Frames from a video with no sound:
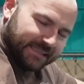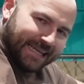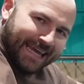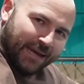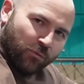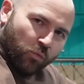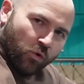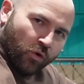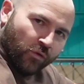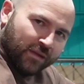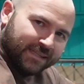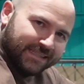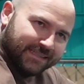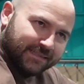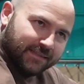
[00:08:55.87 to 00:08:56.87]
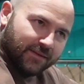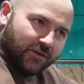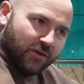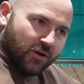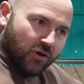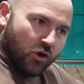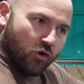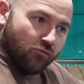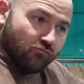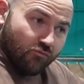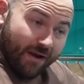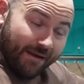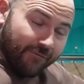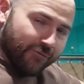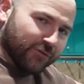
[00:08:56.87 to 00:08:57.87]
day one, this is the
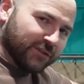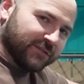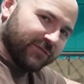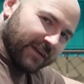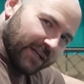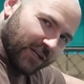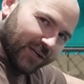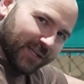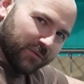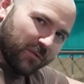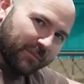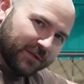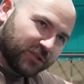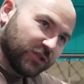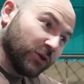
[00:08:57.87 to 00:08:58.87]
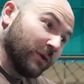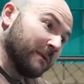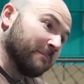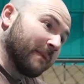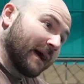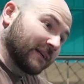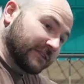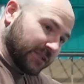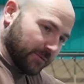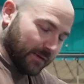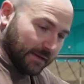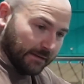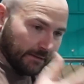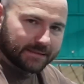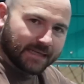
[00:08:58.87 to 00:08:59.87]
reference video that we'll be shooting back to
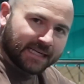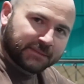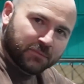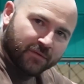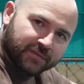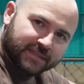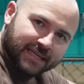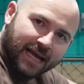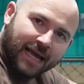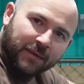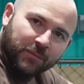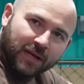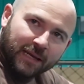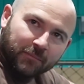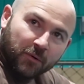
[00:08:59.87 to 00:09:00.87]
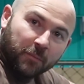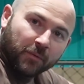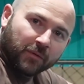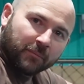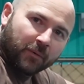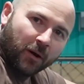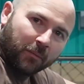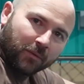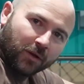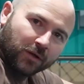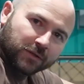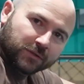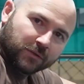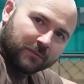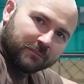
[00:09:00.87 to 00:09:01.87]
in 6 months' time when I'm up on the pommel
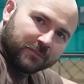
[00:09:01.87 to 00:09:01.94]
horse doing